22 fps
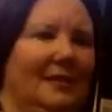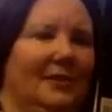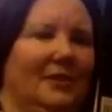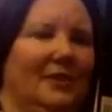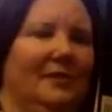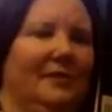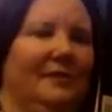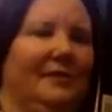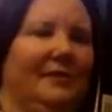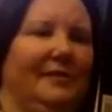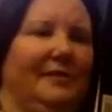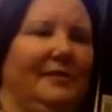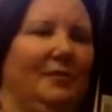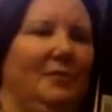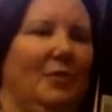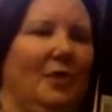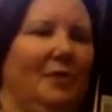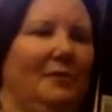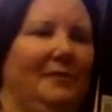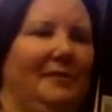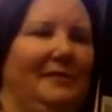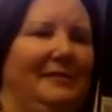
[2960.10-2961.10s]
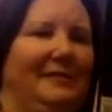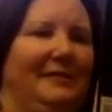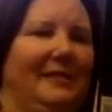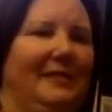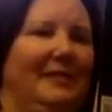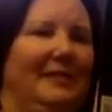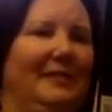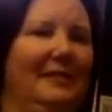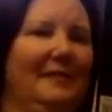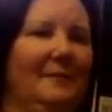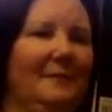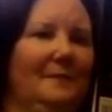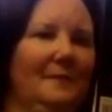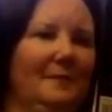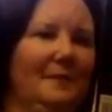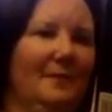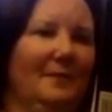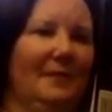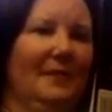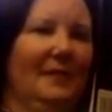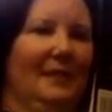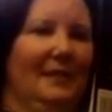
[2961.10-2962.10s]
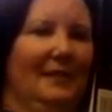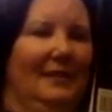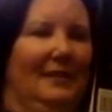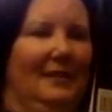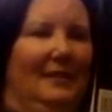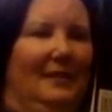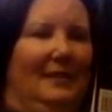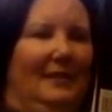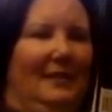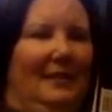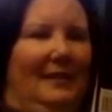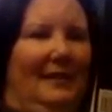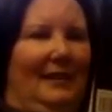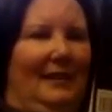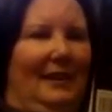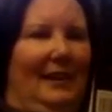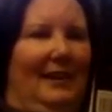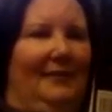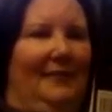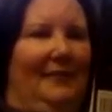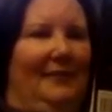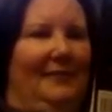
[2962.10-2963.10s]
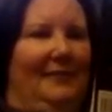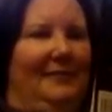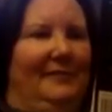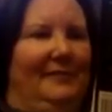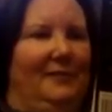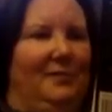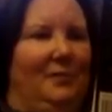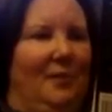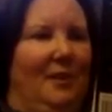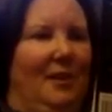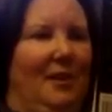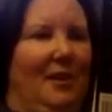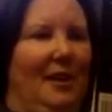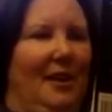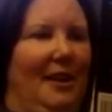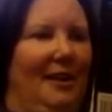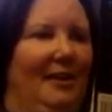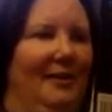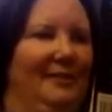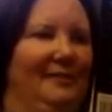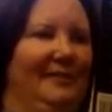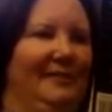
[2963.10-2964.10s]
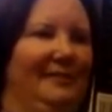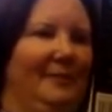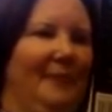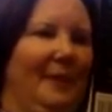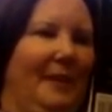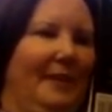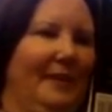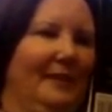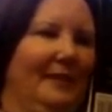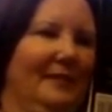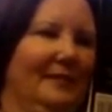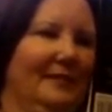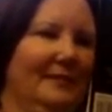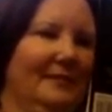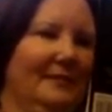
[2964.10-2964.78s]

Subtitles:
turns to swamp and sea. I found a strong iron spike.